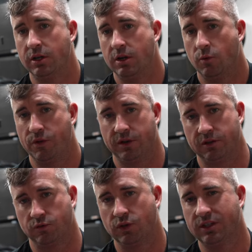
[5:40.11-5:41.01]
when they're
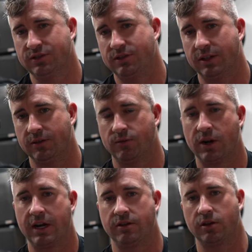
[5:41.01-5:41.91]
really stiff,
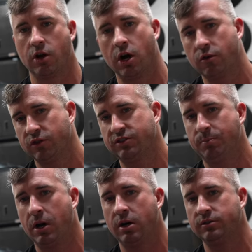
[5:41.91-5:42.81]
right? The car
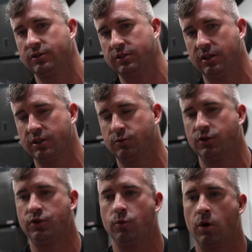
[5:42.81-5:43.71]
responds, it does
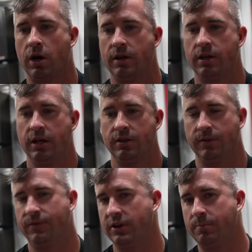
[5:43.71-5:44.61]
what you want, the
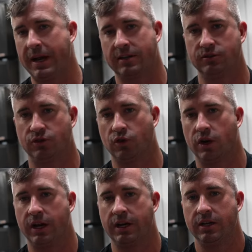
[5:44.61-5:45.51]
feedback is
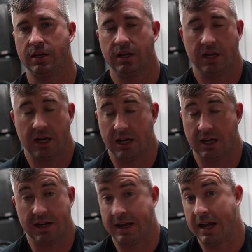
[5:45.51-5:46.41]
great, and
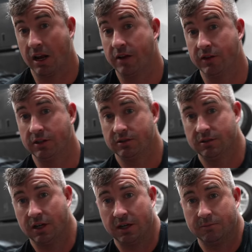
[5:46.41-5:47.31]
I love it.
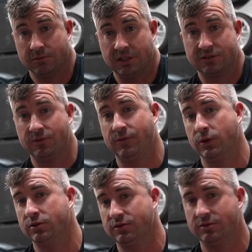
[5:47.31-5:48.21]
Doesn't
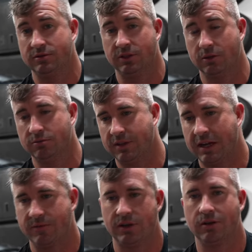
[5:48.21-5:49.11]
feel,
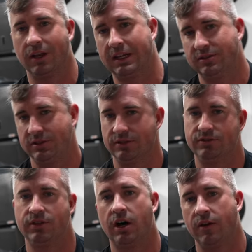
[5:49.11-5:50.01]
not very lazy and
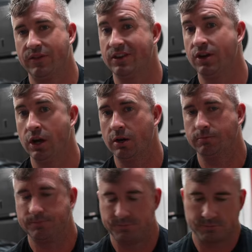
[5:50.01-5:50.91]
soft and numb.